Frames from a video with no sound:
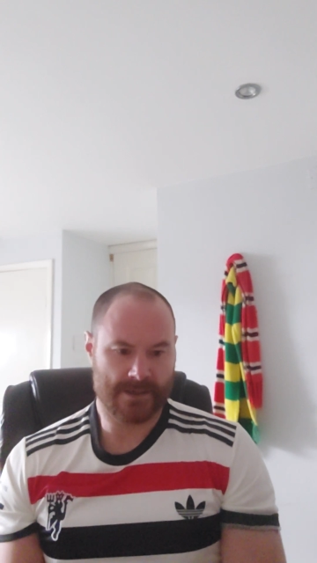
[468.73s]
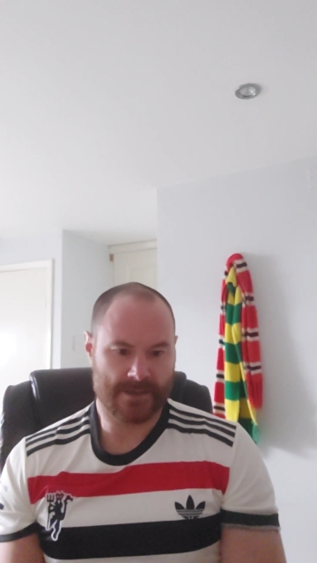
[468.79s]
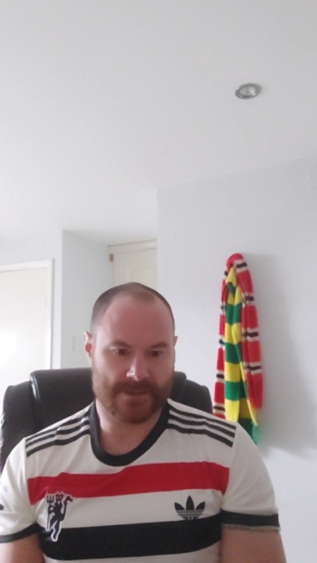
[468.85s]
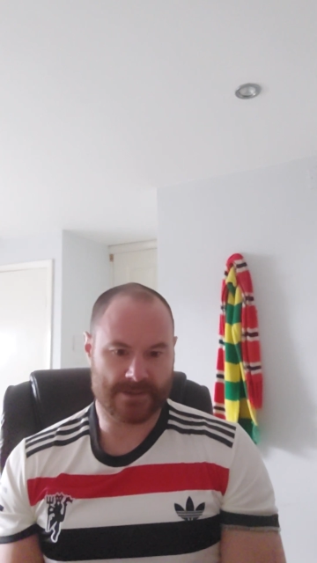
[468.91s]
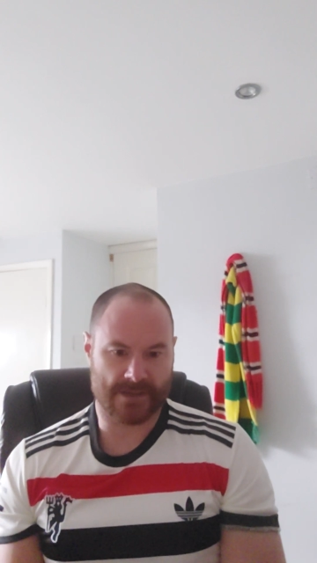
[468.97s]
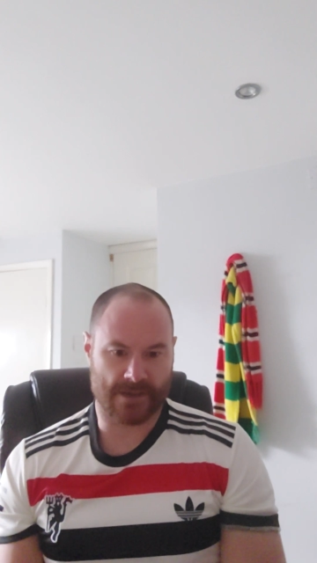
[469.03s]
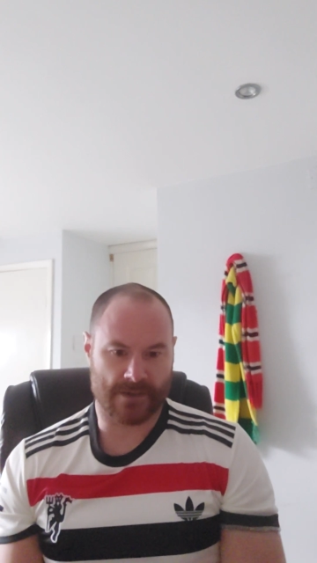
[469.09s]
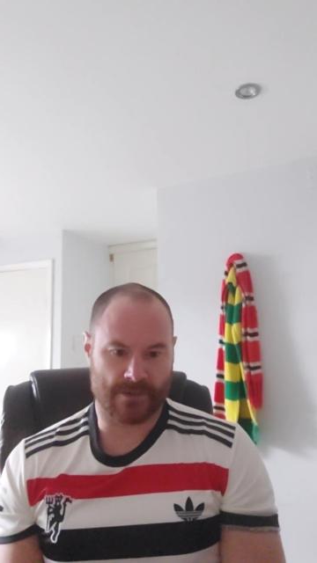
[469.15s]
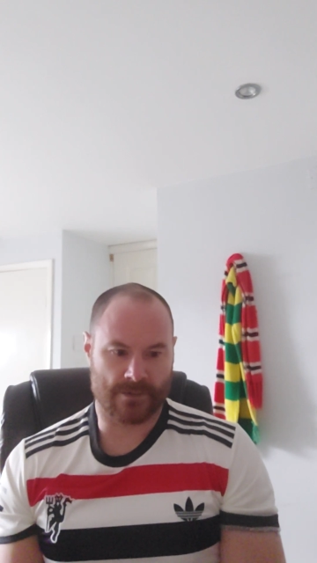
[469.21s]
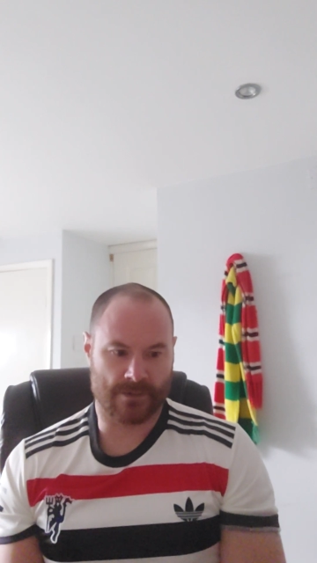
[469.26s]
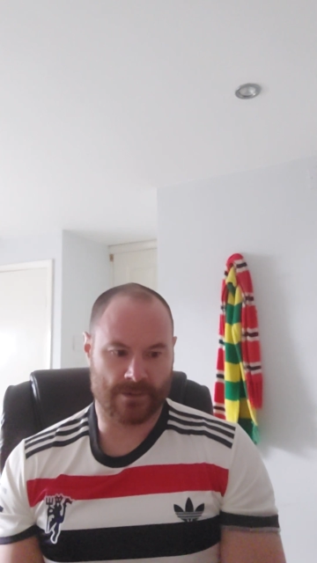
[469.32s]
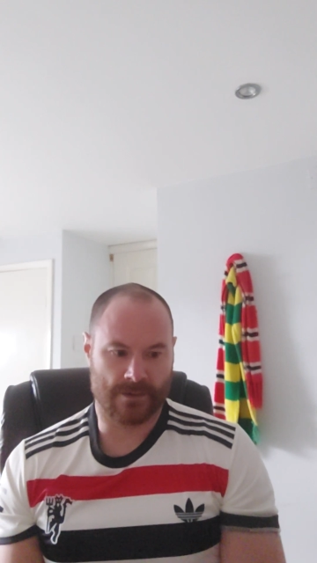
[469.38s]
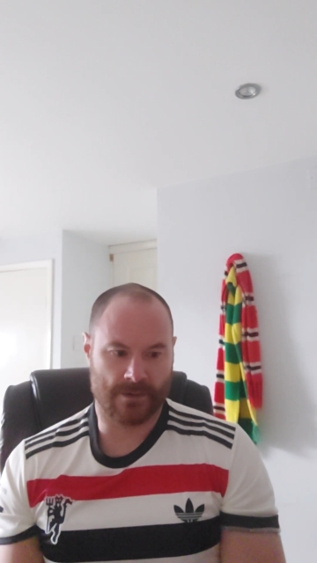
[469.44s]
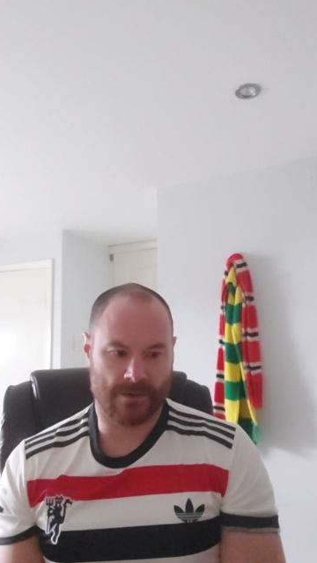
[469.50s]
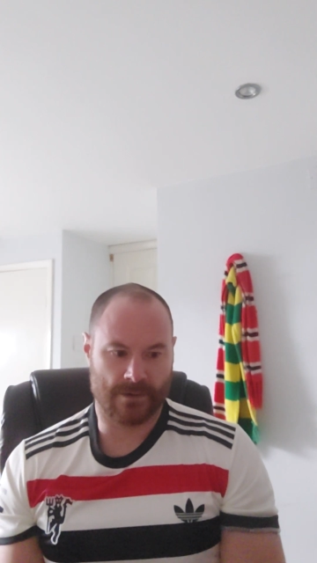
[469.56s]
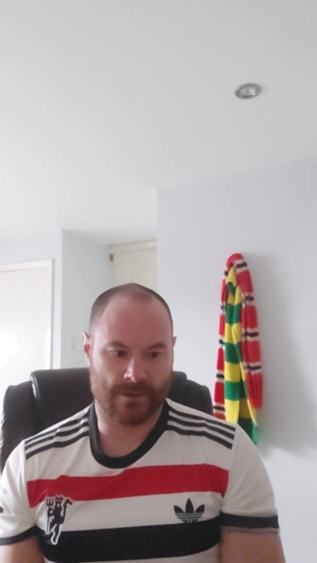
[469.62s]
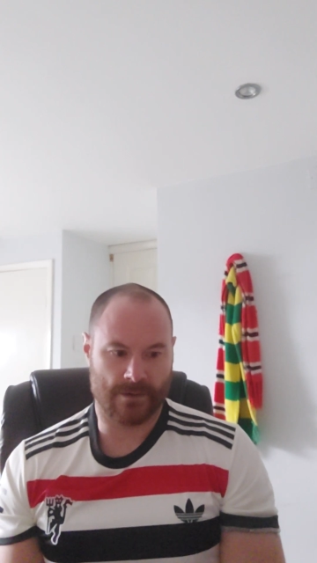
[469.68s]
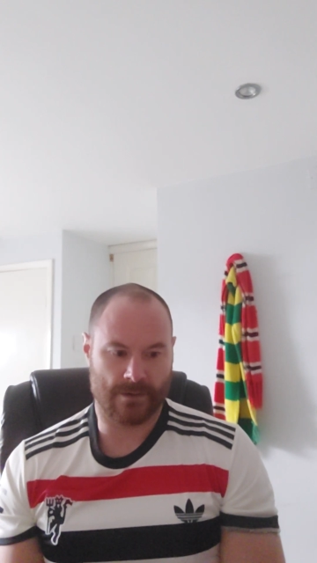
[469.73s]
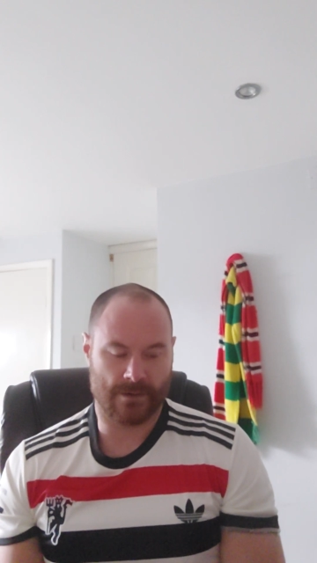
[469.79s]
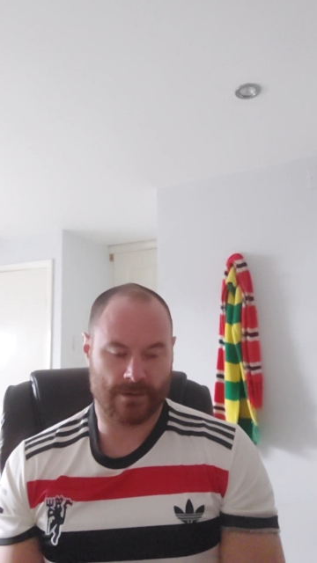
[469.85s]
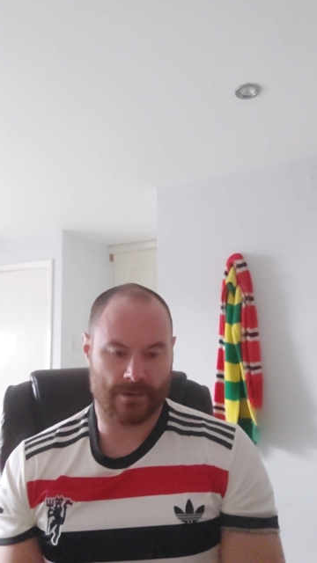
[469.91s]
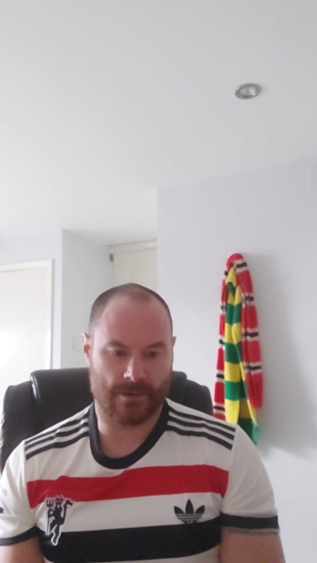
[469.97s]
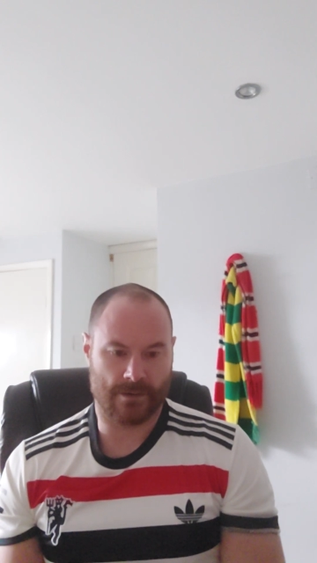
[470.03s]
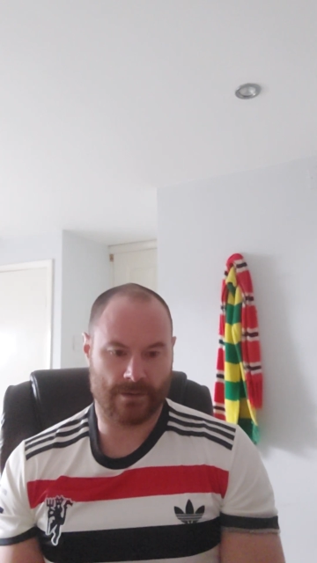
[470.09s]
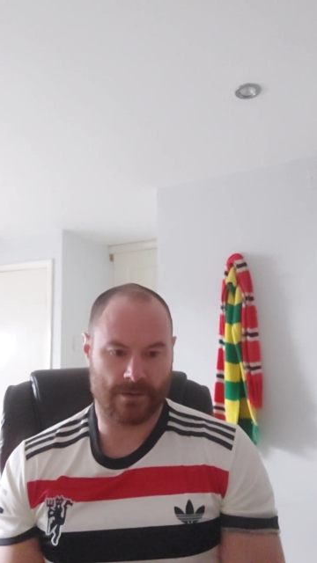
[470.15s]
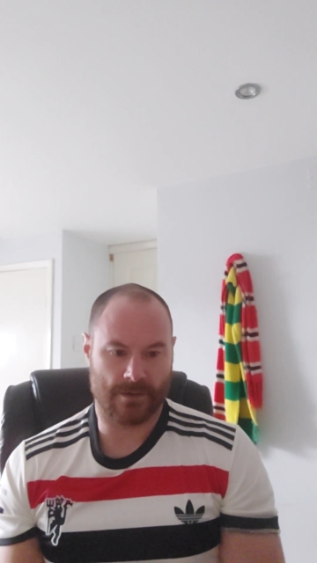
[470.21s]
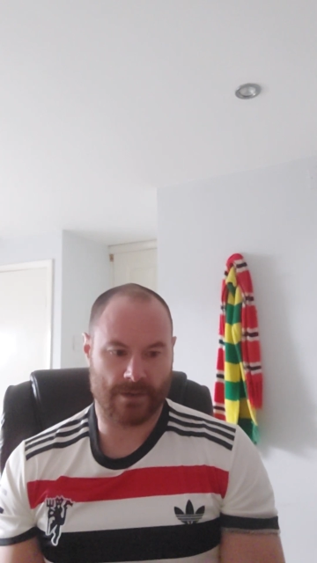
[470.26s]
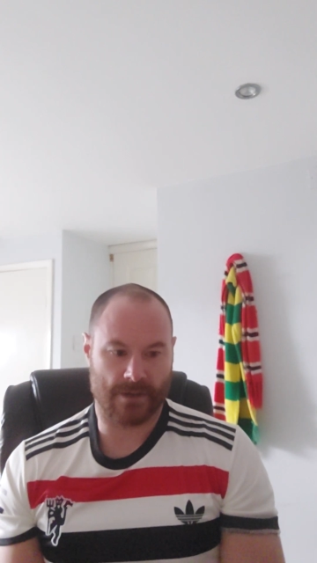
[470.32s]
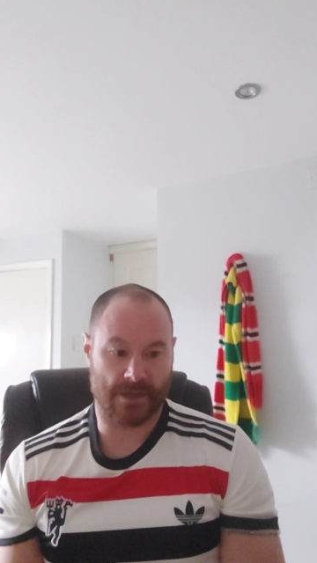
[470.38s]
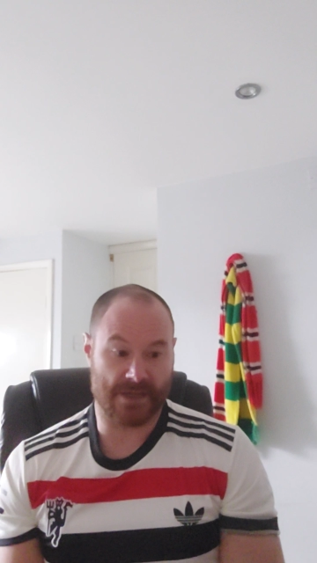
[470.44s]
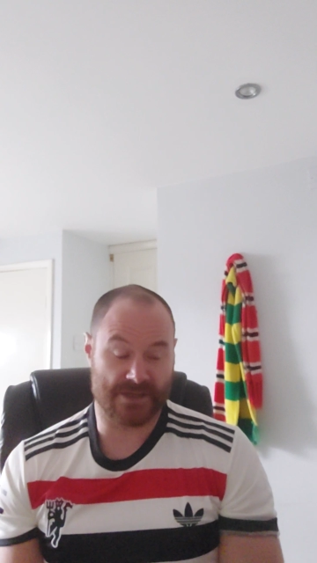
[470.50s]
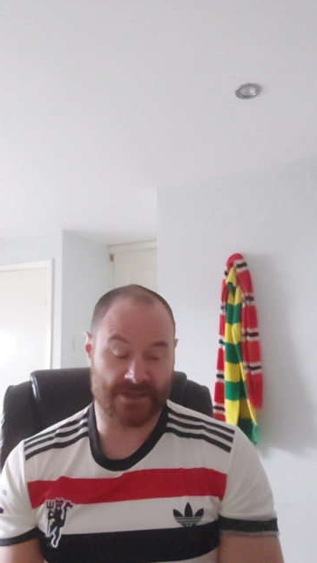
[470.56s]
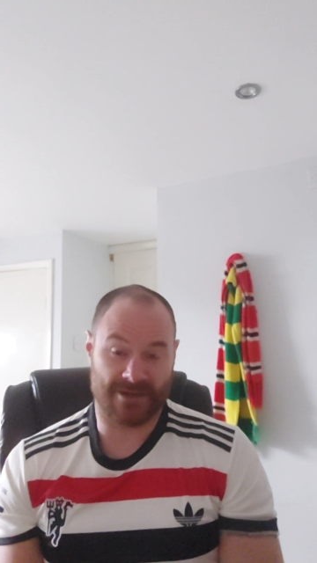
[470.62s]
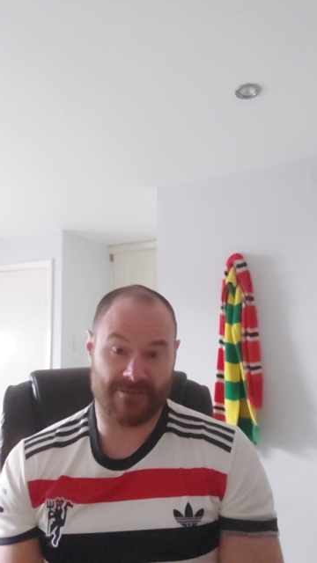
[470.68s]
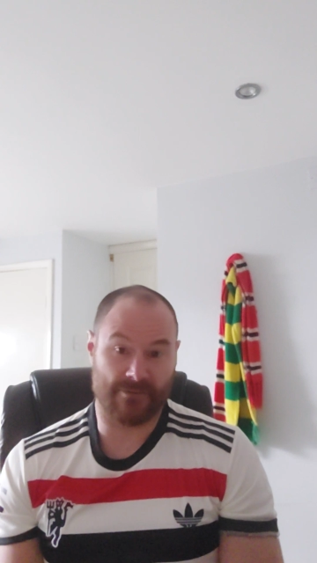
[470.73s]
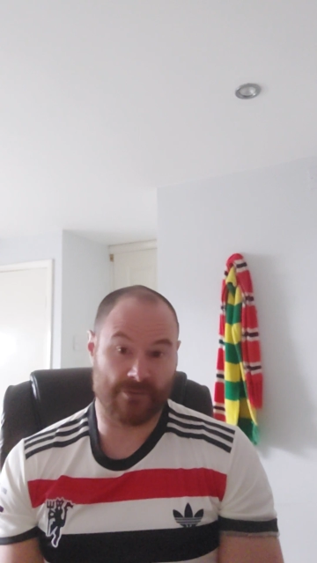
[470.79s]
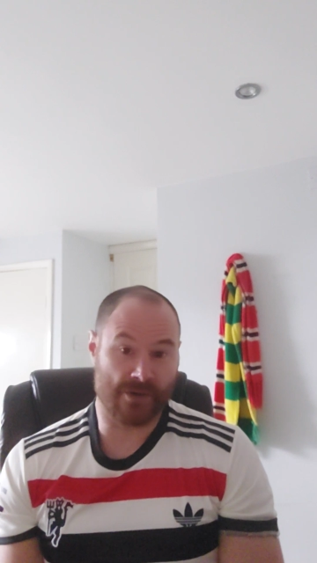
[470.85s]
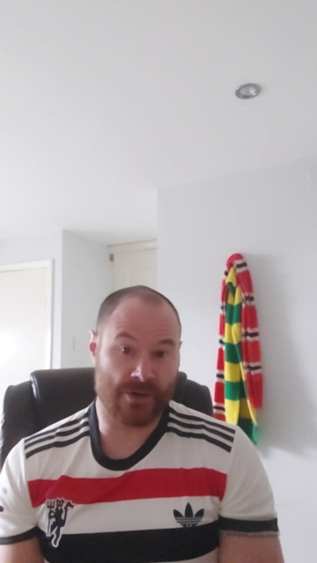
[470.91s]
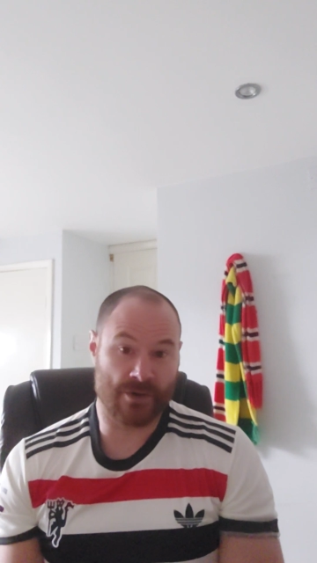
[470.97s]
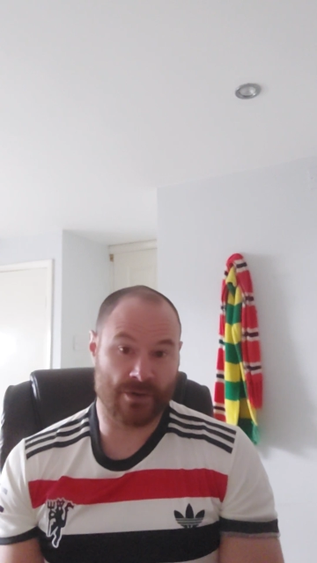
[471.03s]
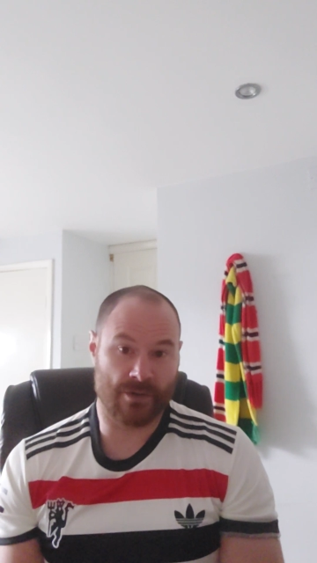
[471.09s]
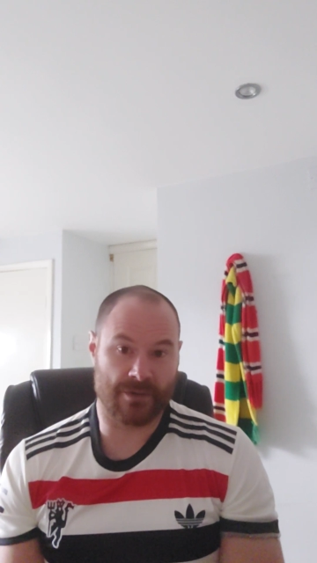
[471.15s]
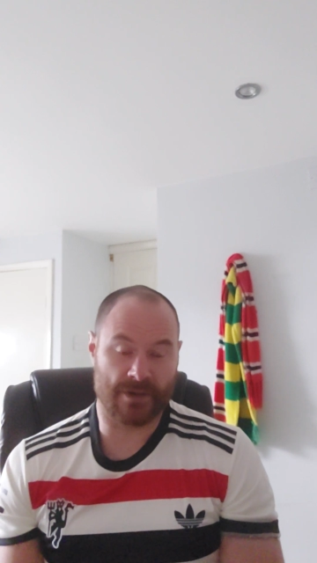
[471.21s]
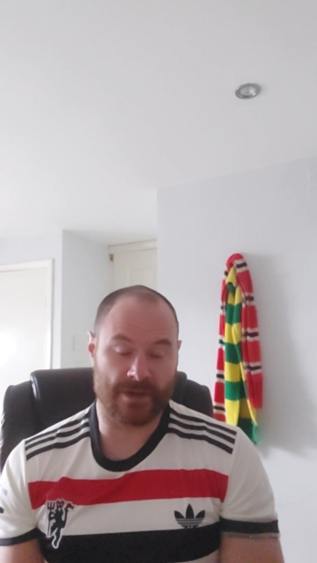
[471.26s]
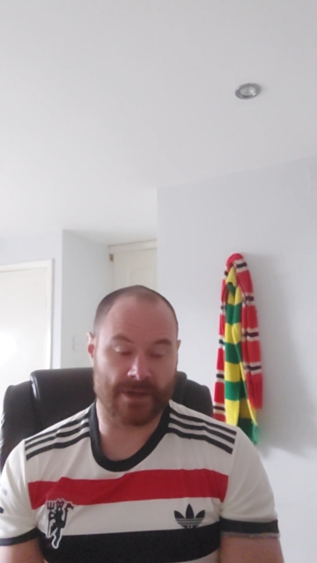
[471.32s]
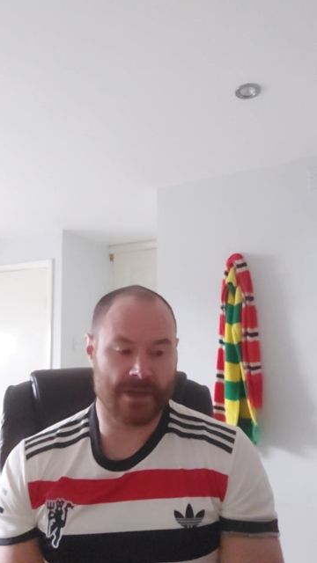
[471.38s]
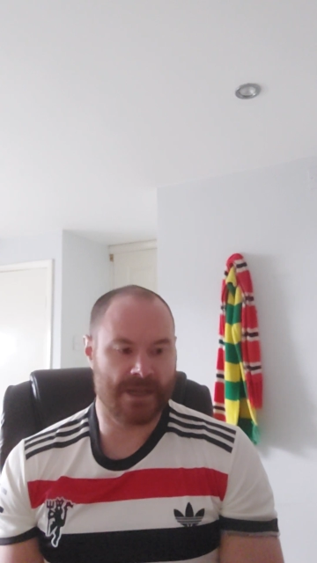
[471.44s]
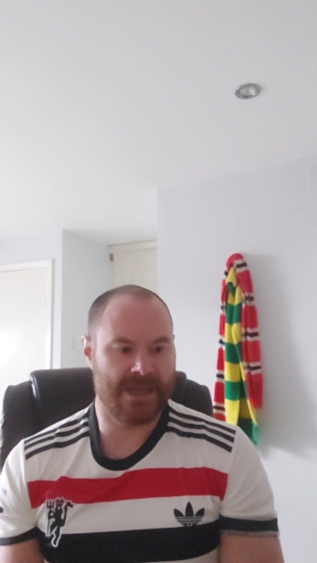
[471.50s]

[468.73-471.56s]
So he's offering nothing.